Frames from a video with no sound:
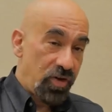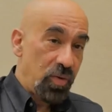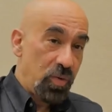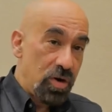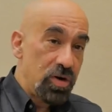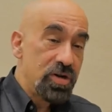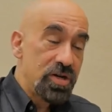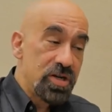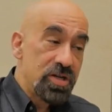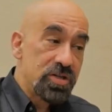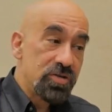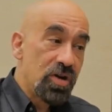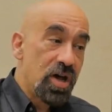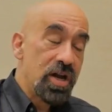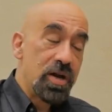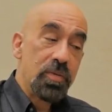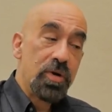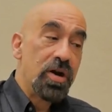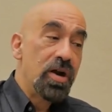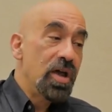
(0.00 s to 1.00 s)
If I weren't an
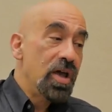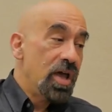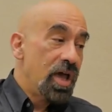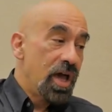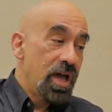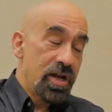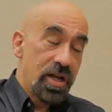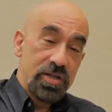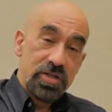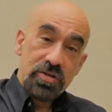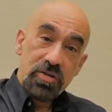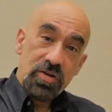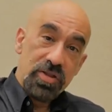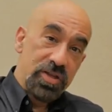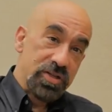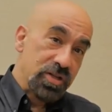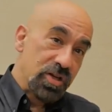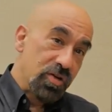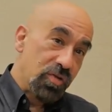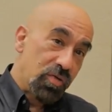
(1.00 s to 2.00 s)
astronomer and I saw
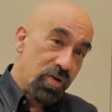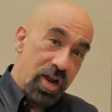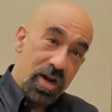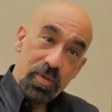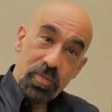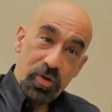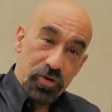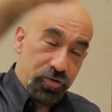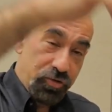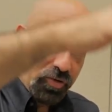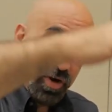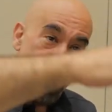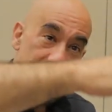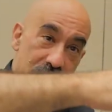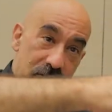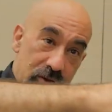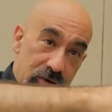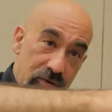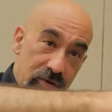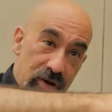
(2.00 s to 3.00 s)
this incredible
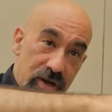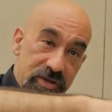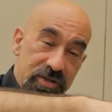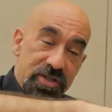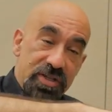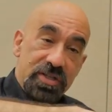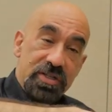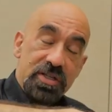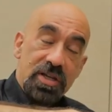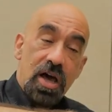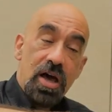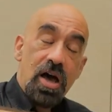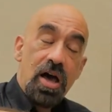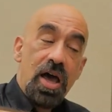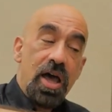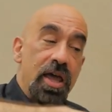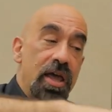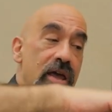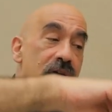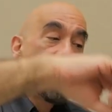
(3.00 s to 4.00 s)
trail across the
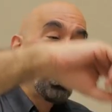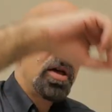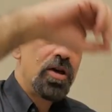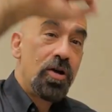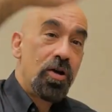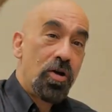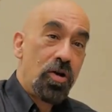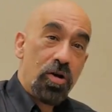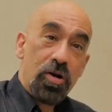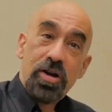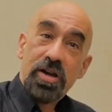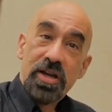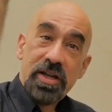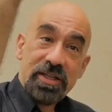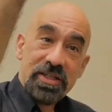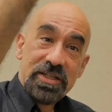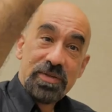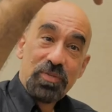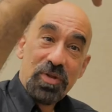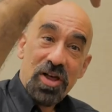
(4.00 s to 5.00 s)
sky, heard an
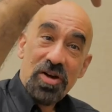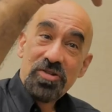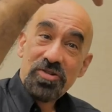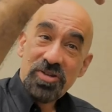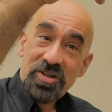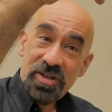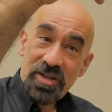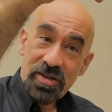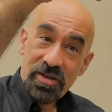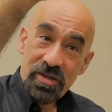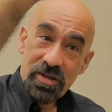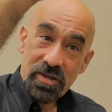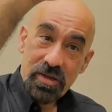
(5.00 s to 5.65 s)
explosion,